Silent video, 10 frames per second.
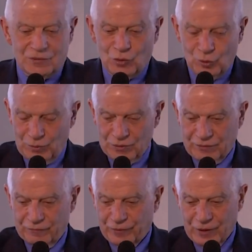Germans
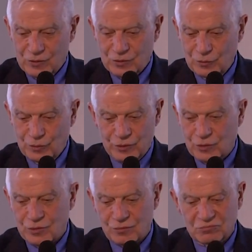and French
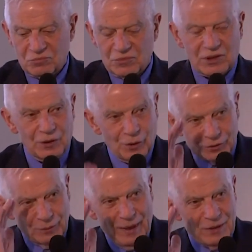students
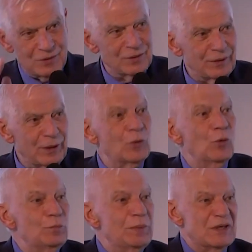cannot imagine that they
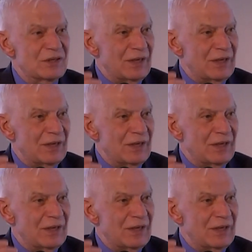could be